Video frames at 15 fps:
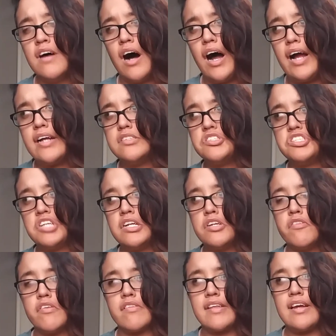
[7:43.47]
I
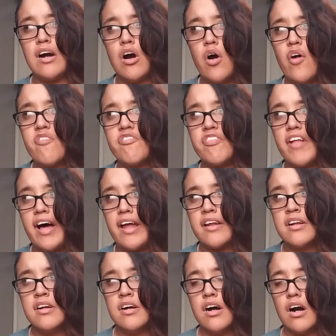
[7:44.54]
genuinely hope
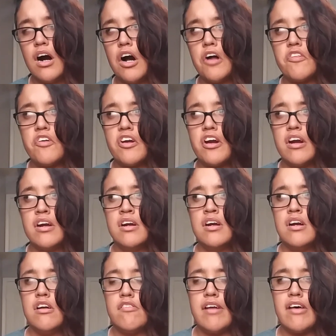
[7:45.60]
that other
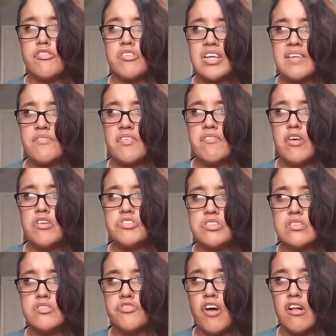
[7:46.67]
wrestling
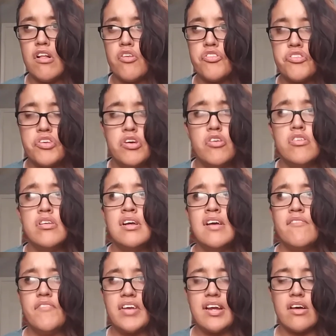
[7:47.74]
promotions follow suit
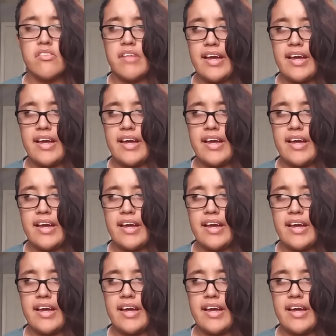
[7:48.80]
because,